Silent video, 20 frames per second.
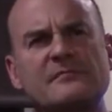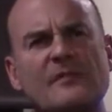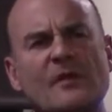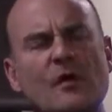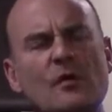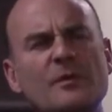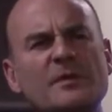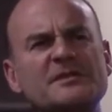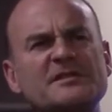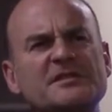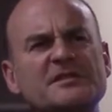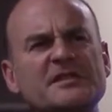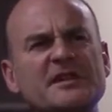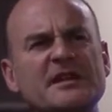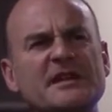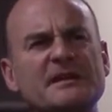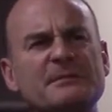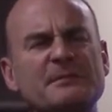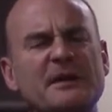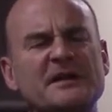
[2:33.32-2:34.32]
almost a
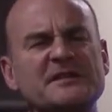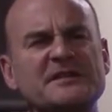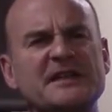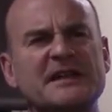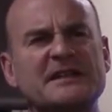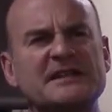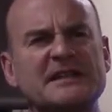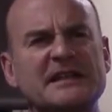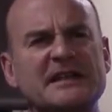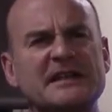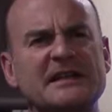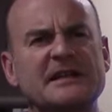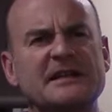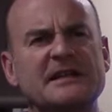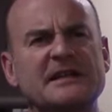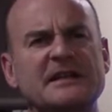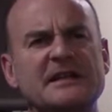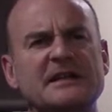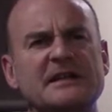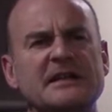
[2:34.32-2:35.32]
slightly muscatty,
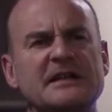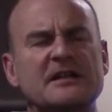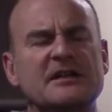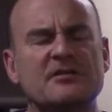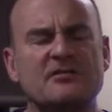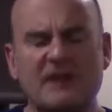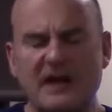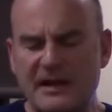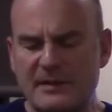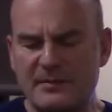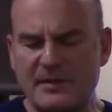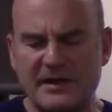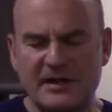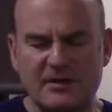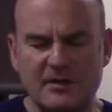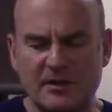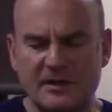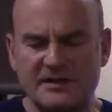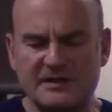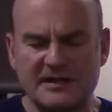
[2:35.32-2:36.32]
grapey
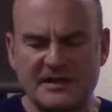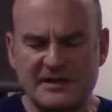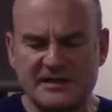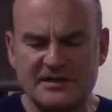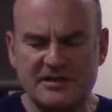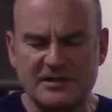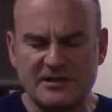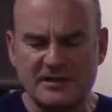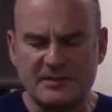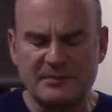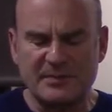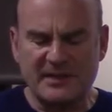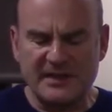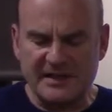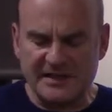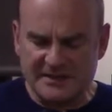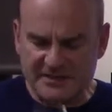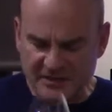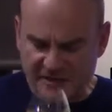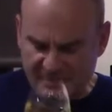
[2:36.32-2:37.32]
quality to it, a bit
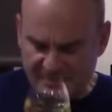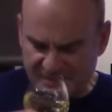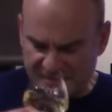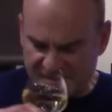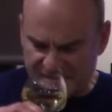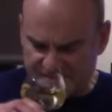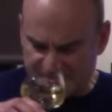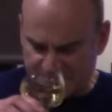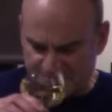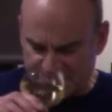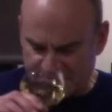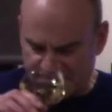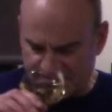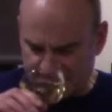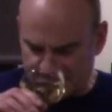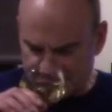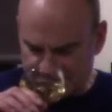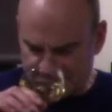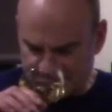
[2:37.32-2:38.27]
exotic.